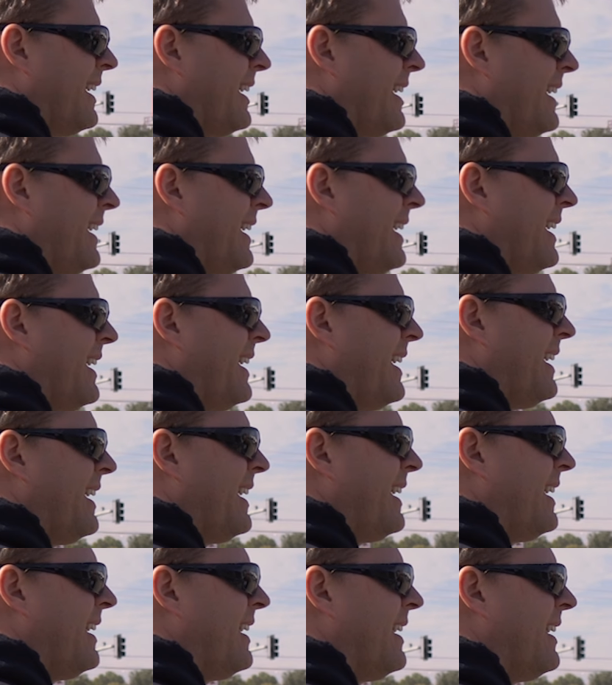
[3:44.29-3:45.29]

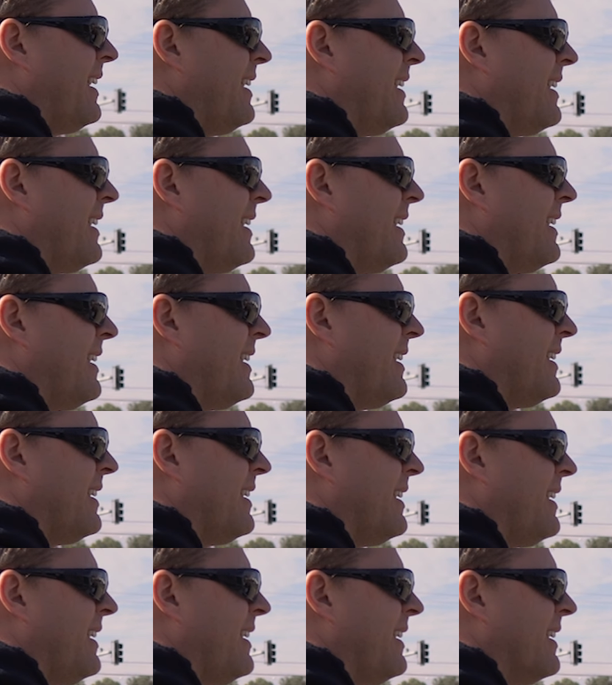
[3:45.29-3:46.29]

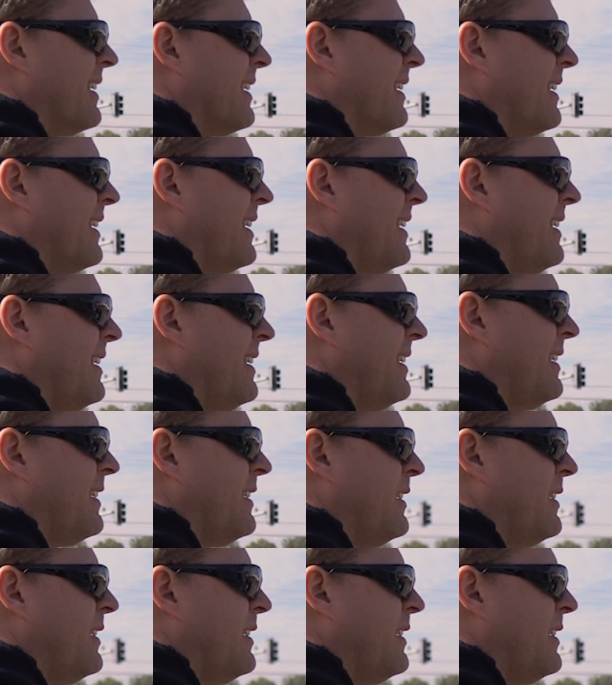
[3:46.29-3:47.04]
This person isn't speaking.